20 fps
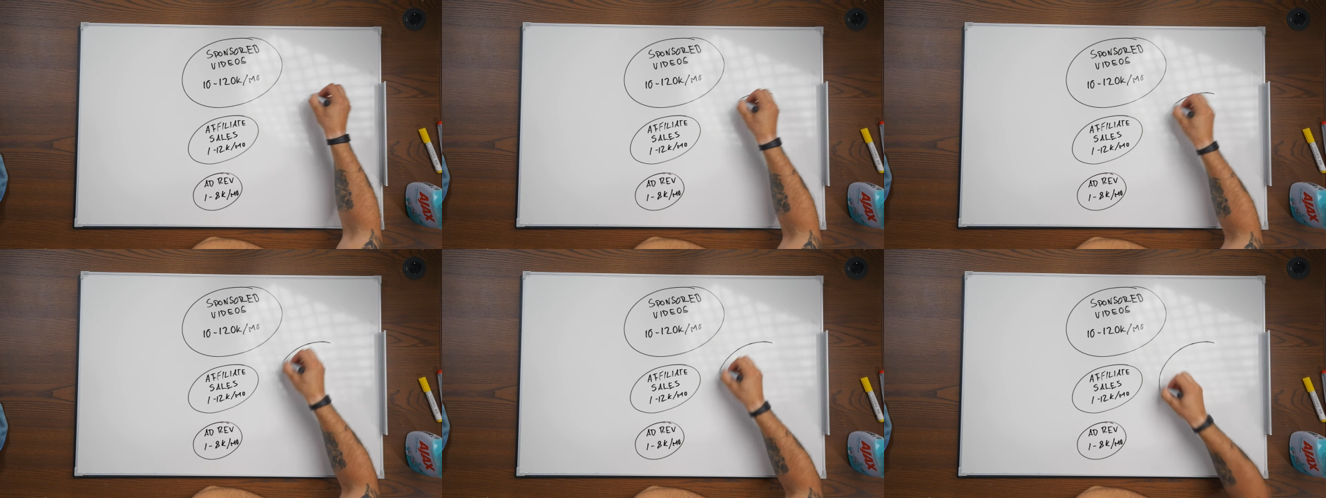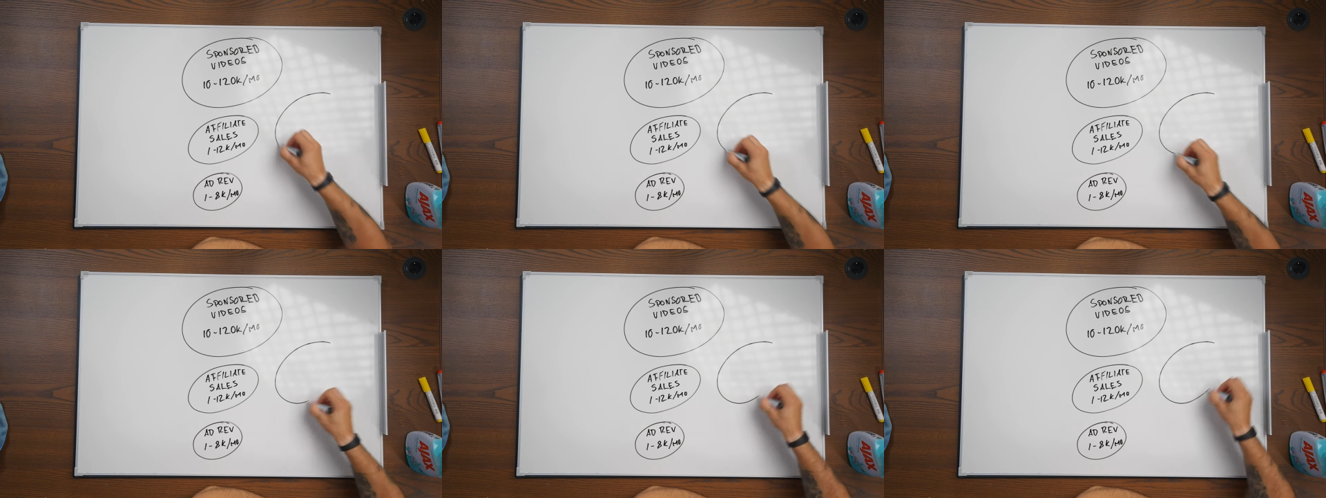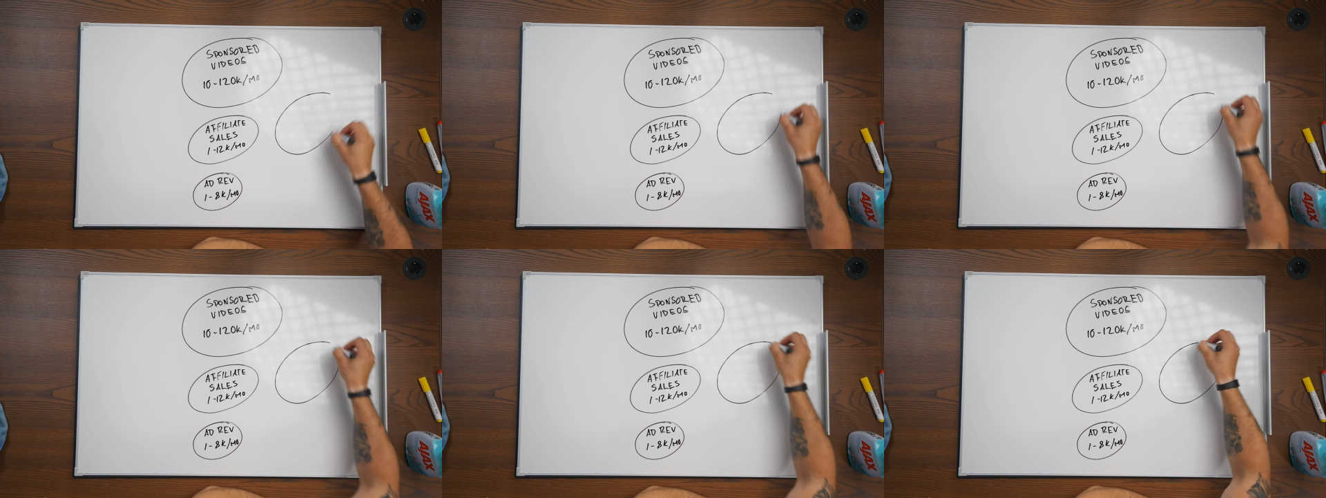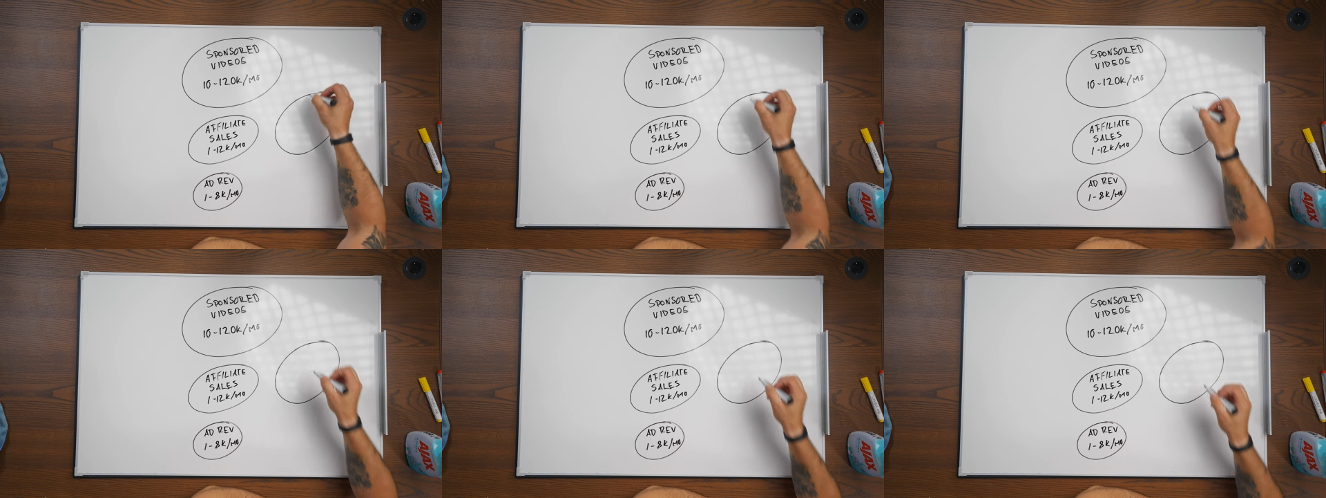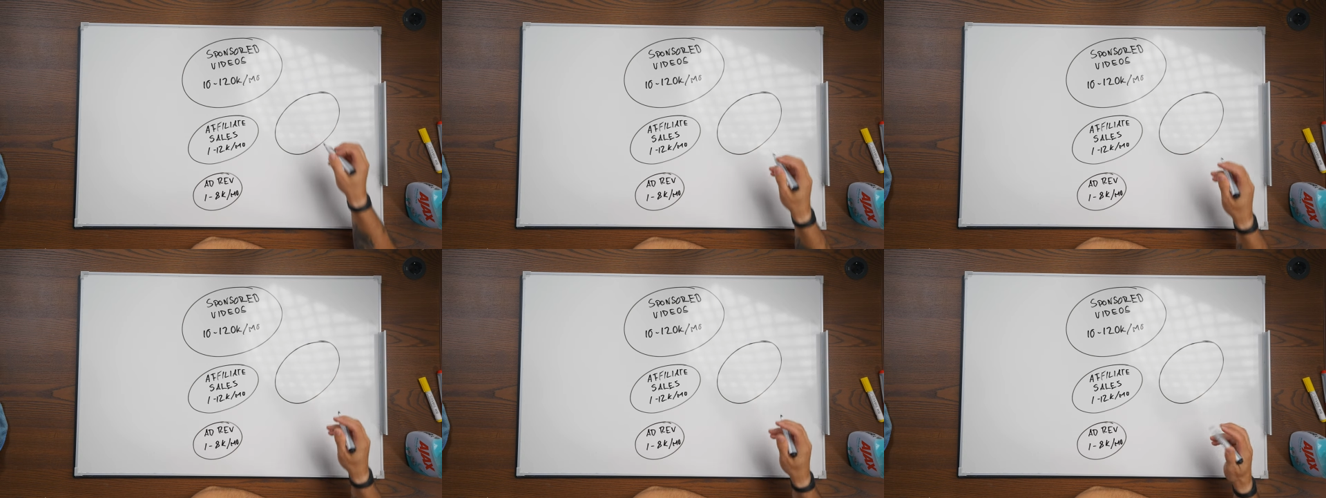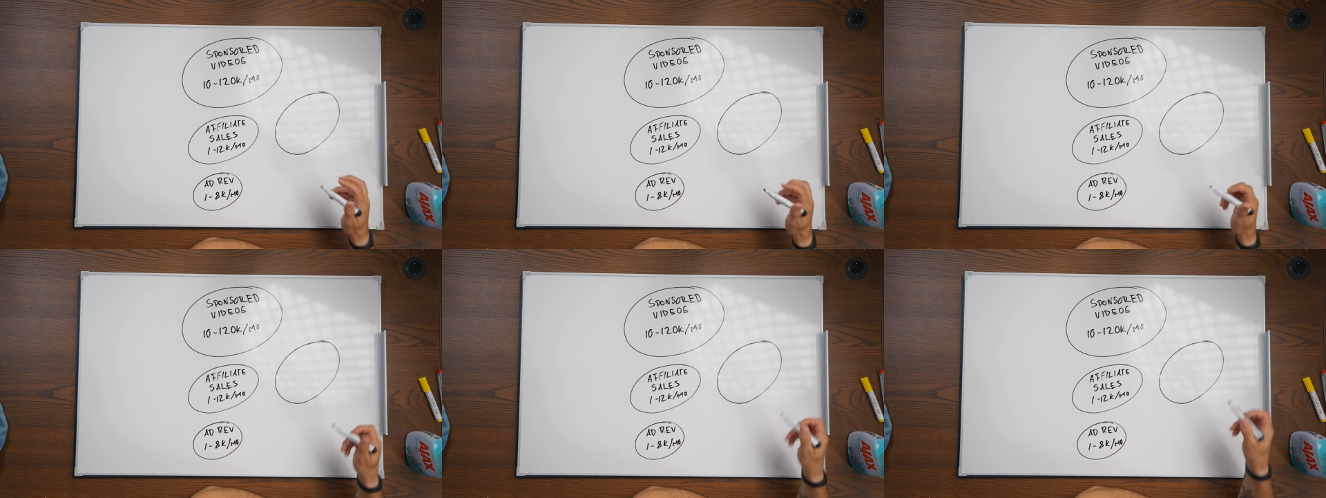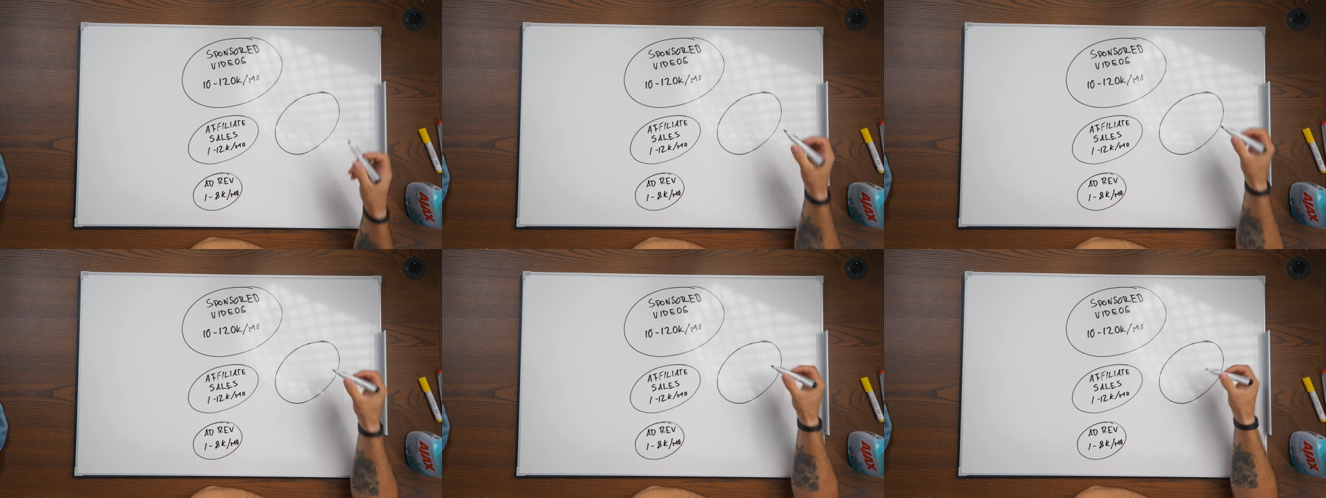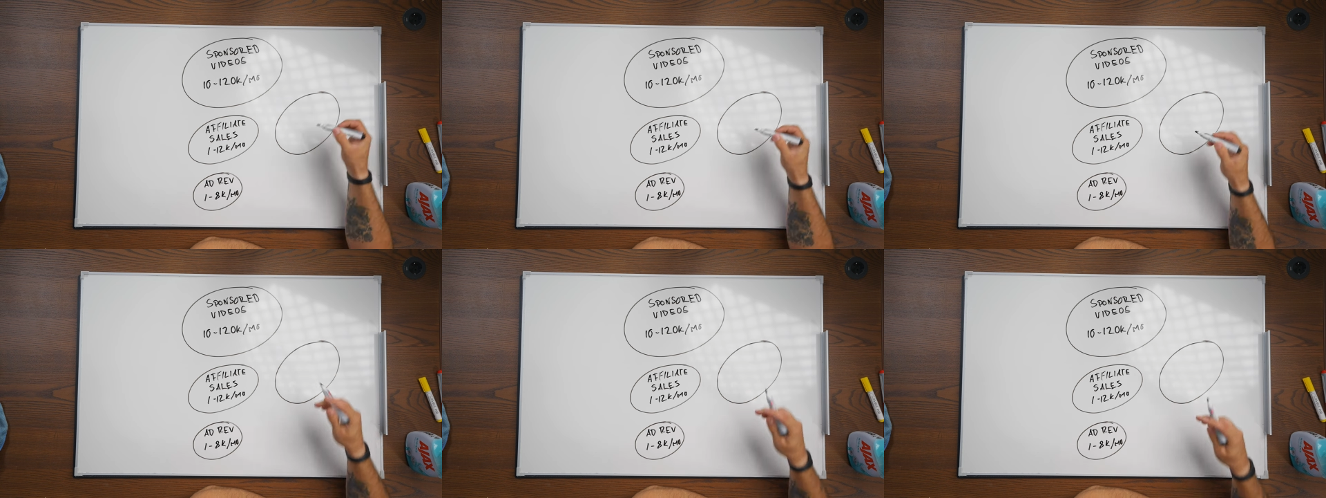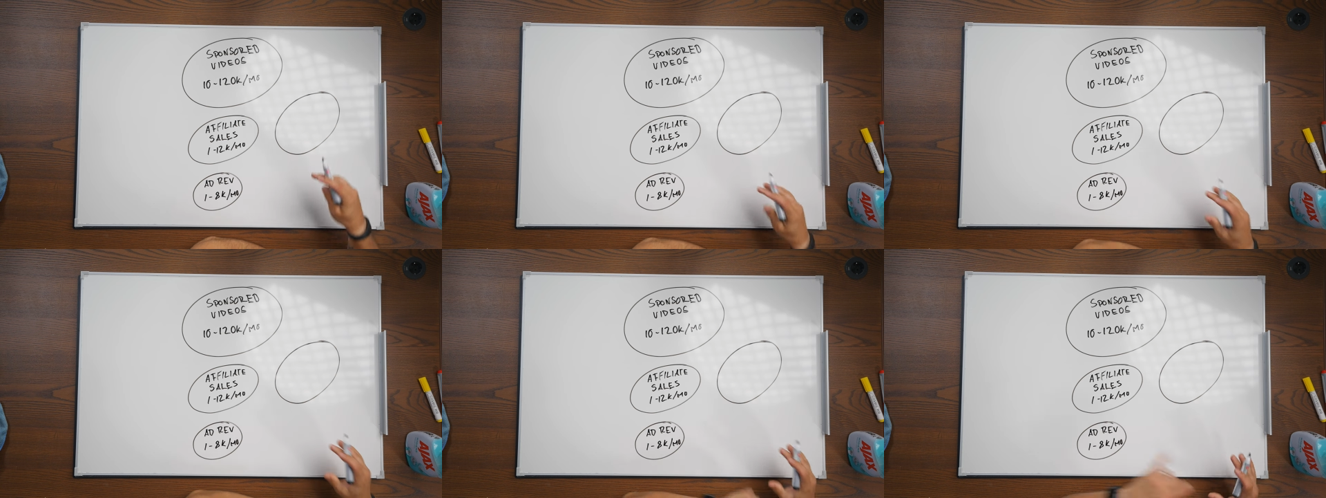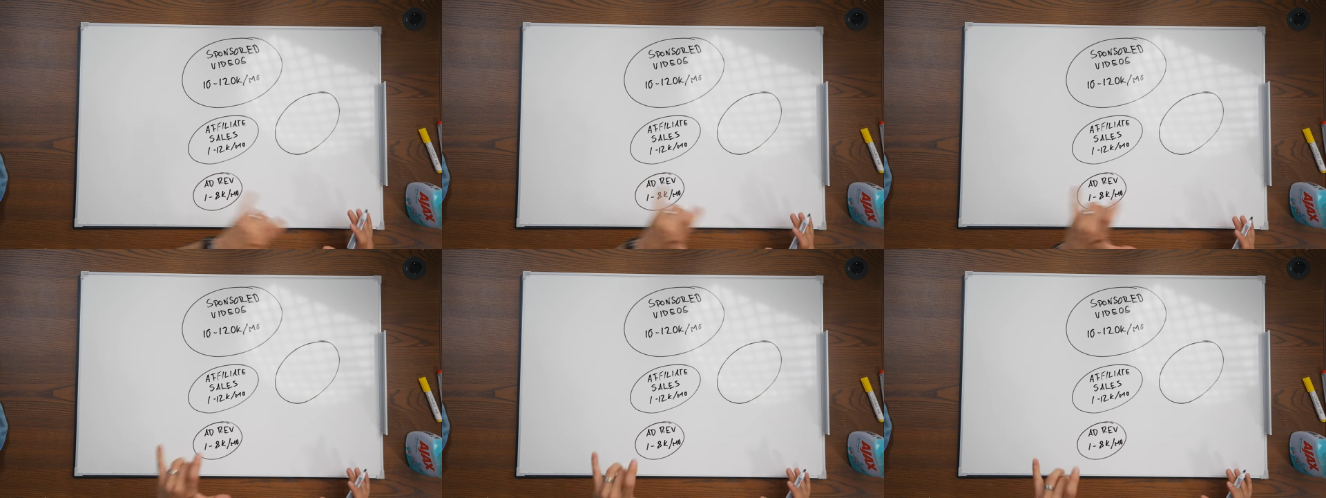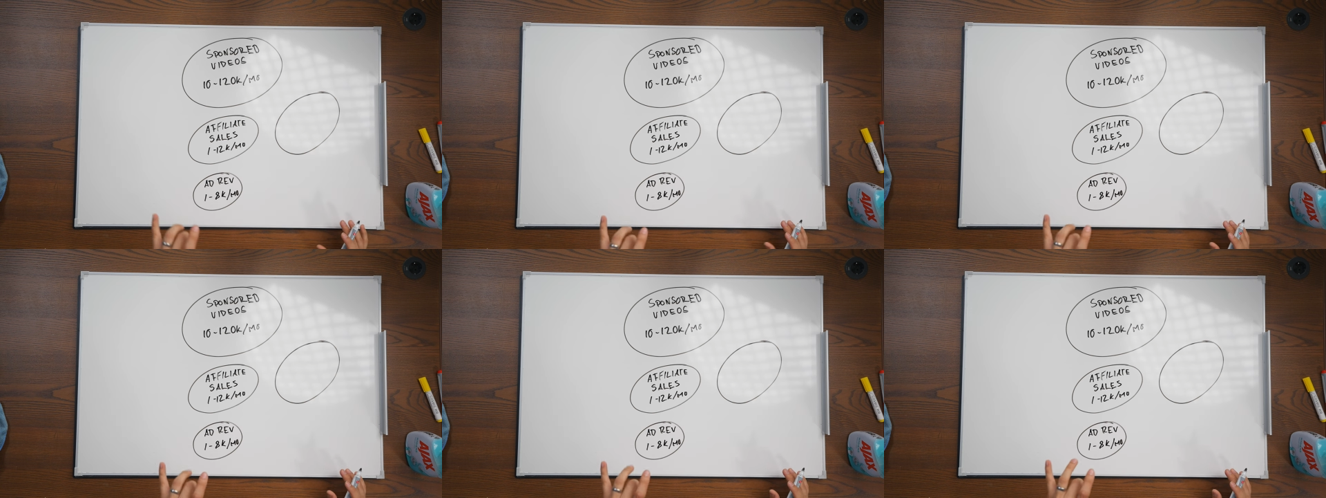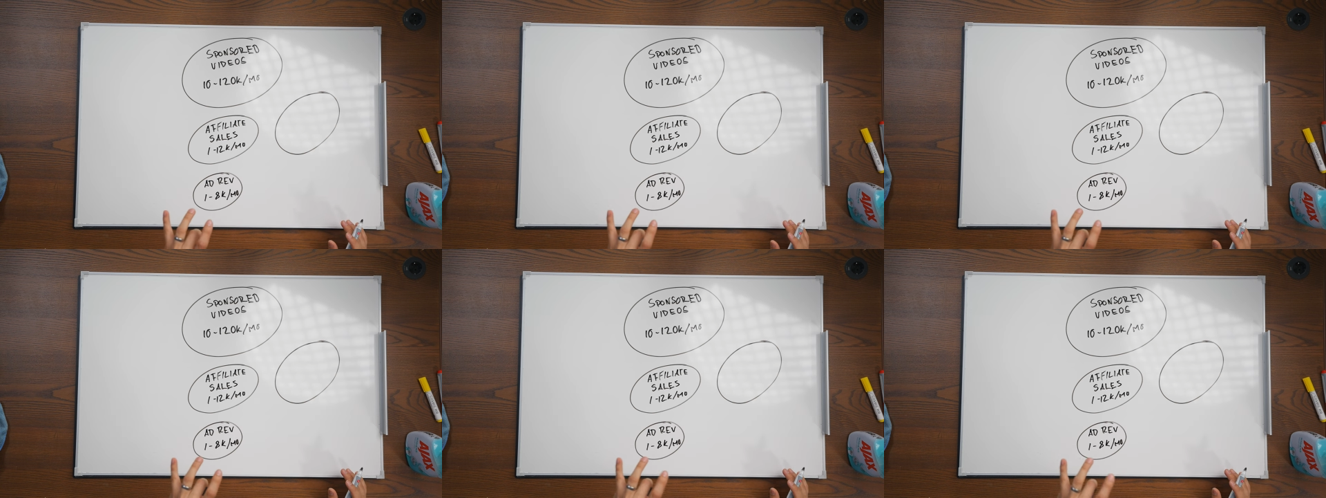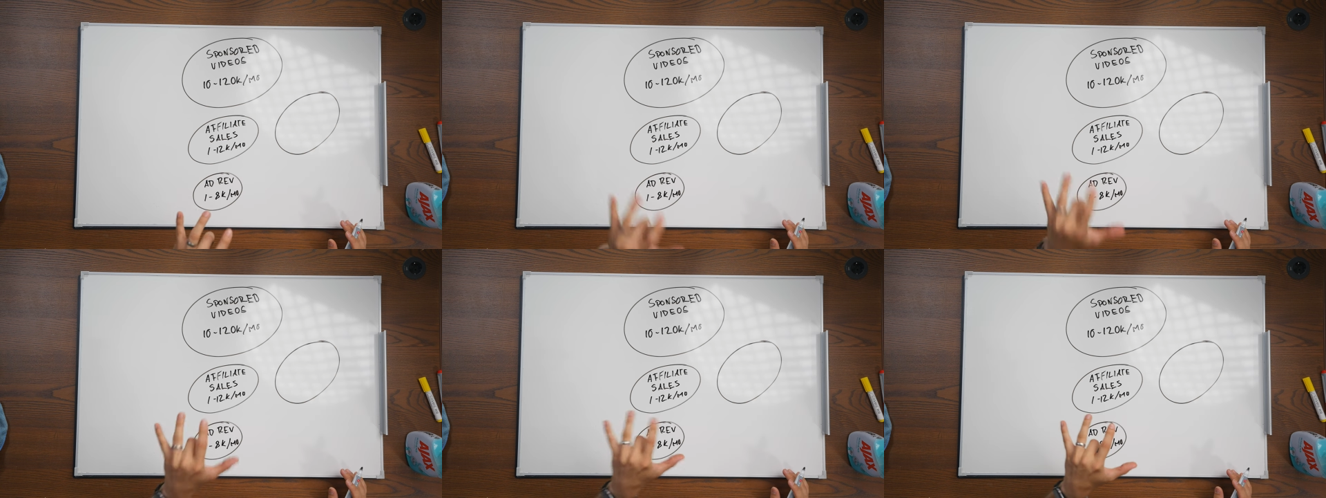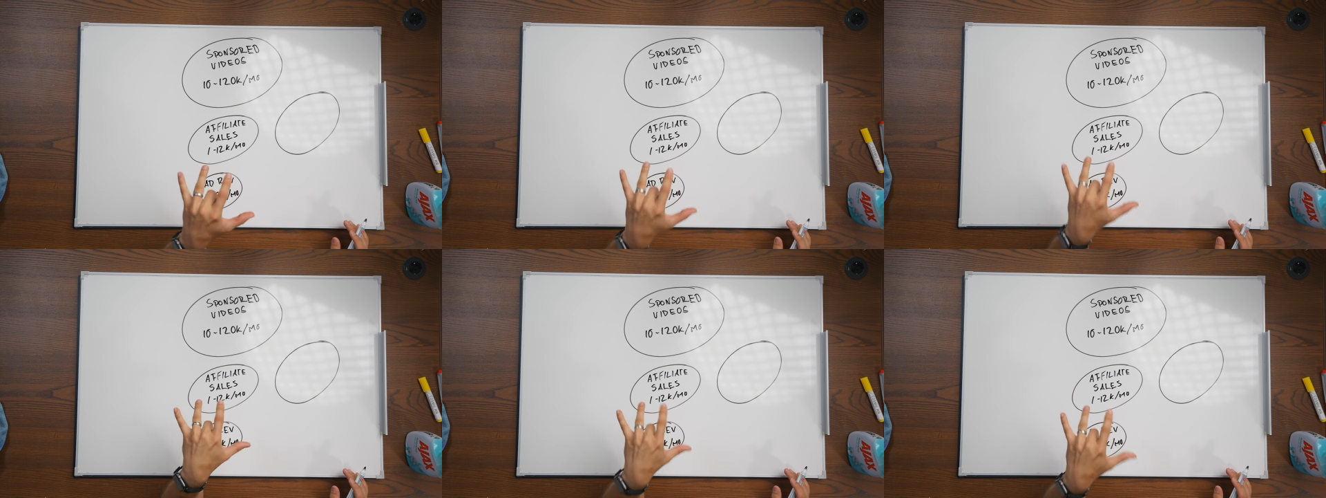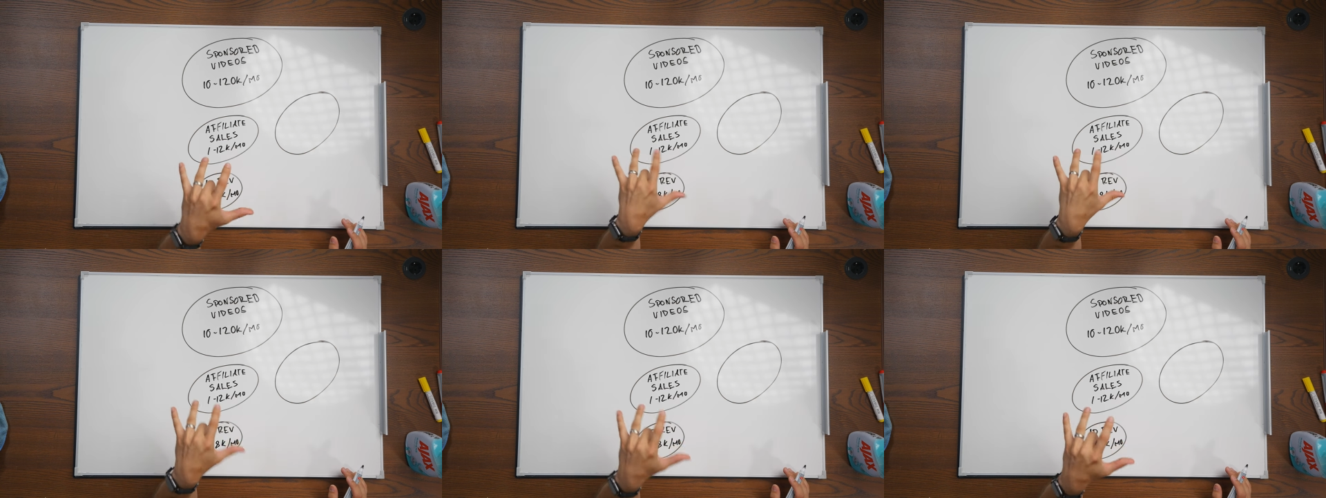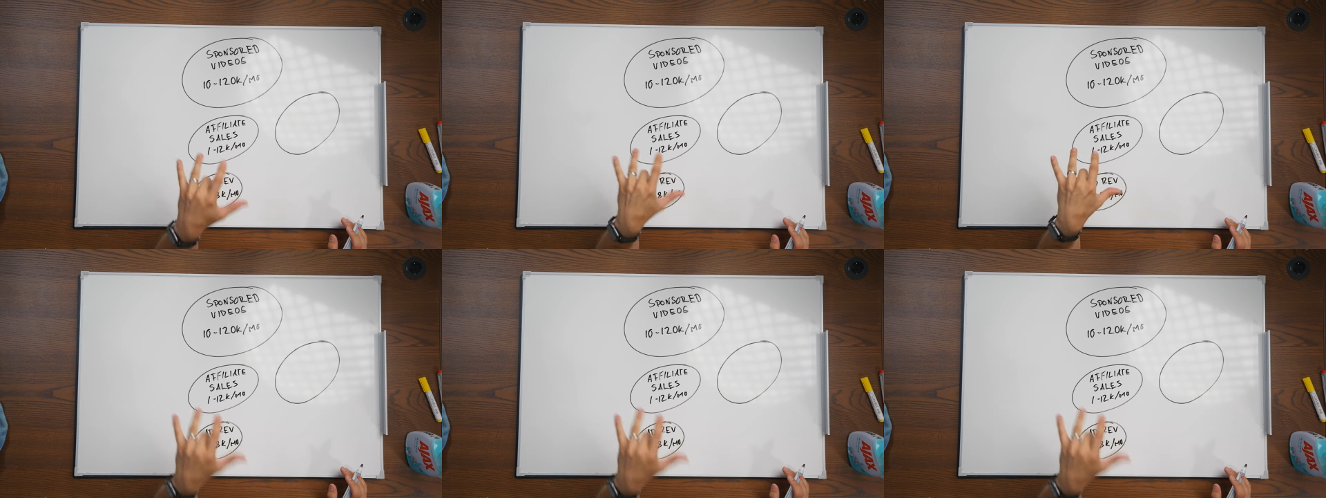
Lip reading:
[unreadable: no face in view]